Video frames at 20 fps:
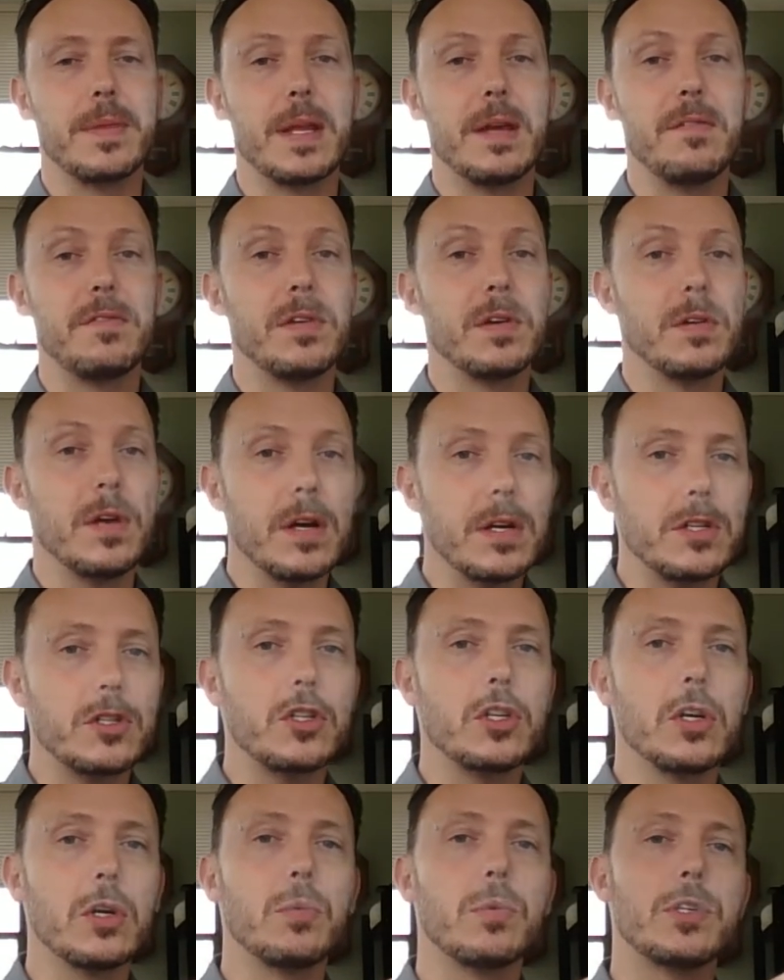if you're not
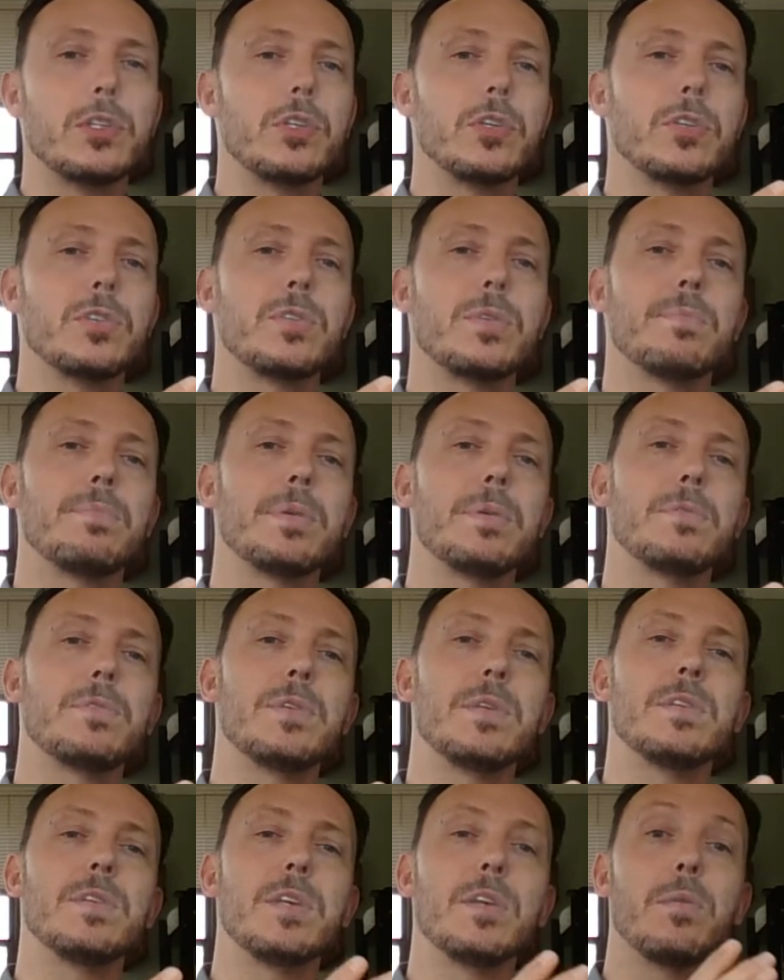sure what you're
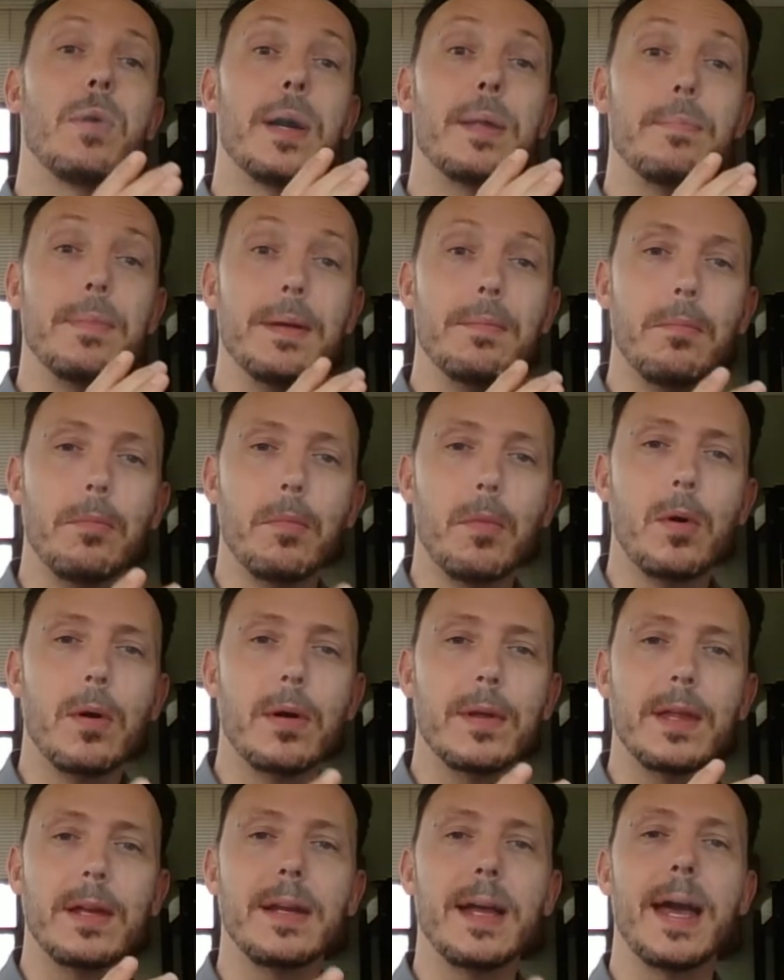supposed to do, I'd be
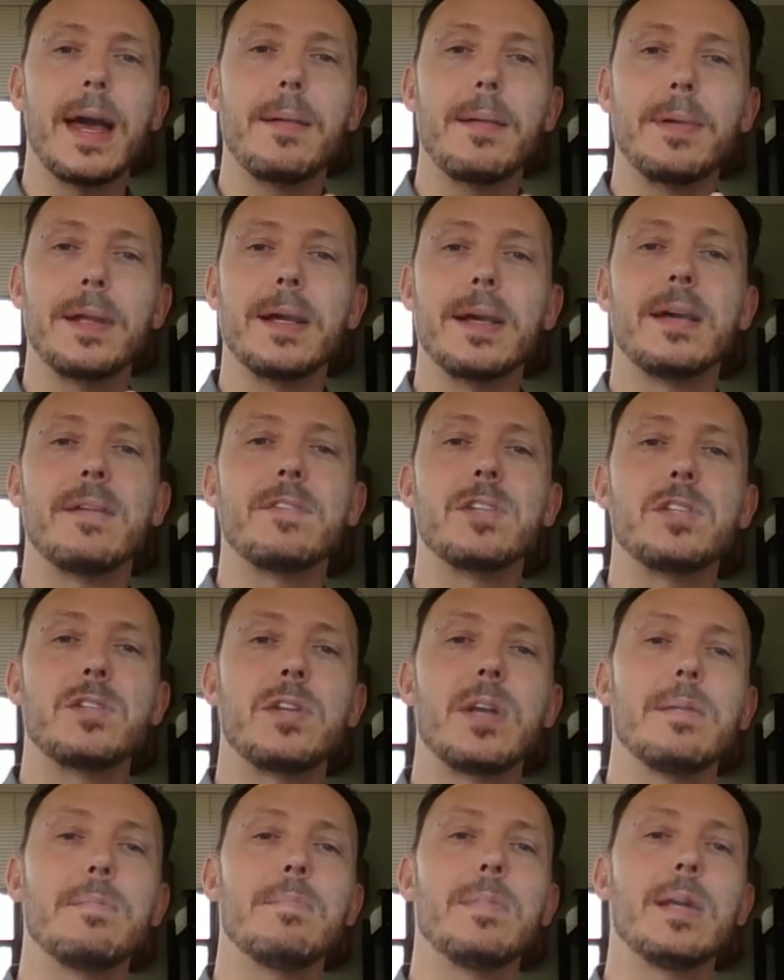more than happy to have a
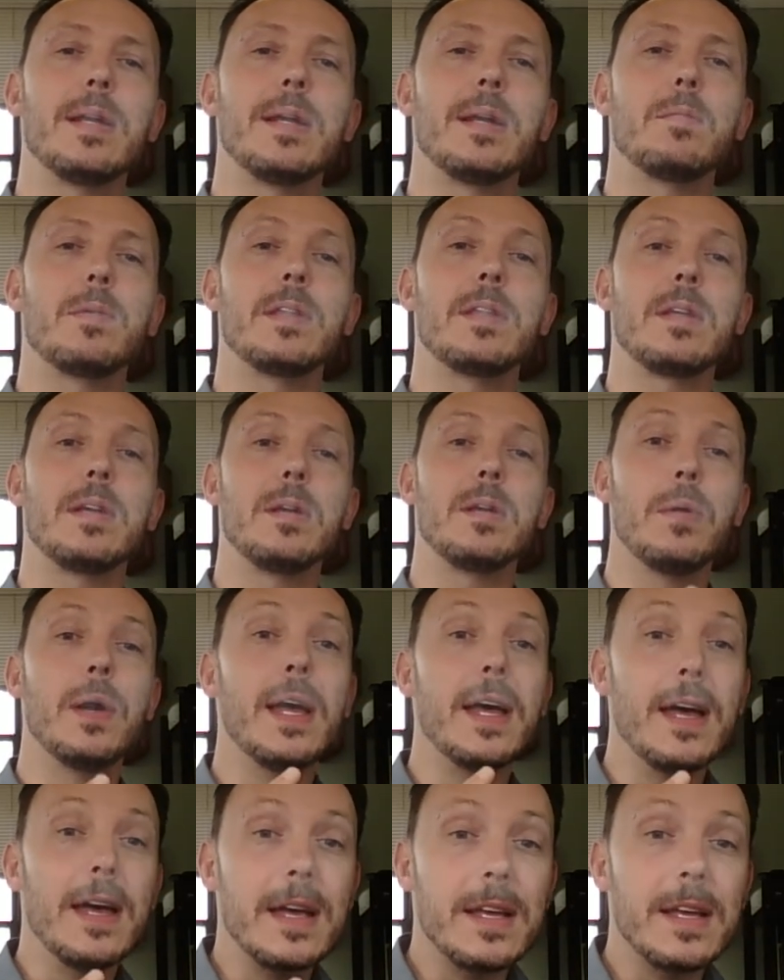Skype meeting with you.